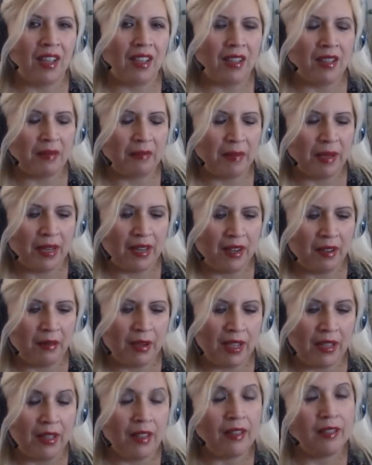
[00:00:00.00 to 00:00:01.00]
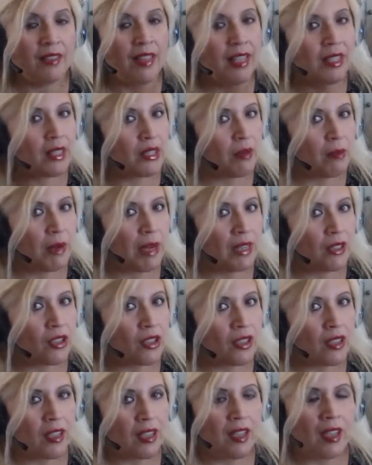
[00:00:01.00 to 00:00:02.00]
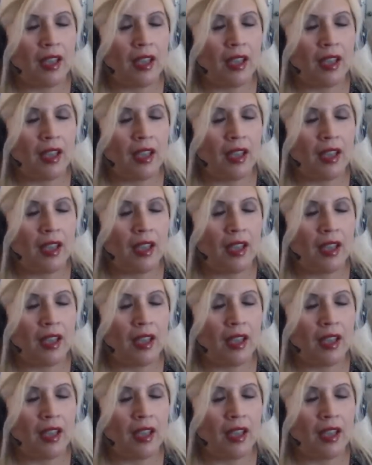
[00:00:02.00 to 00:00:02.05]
Um, but anyway, thanks so much.